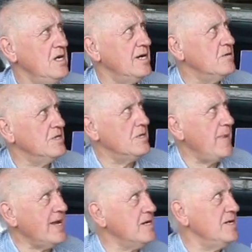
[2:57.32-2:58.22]
Now, the
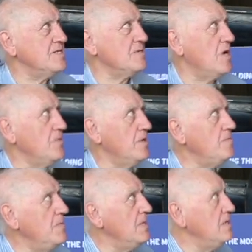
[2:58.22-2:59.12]
mechanism on them,
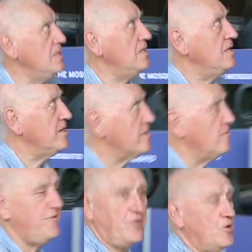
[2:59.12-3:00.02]
there are
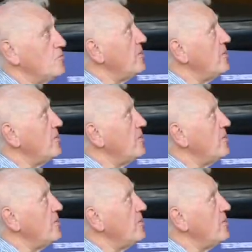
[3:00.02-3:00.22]
four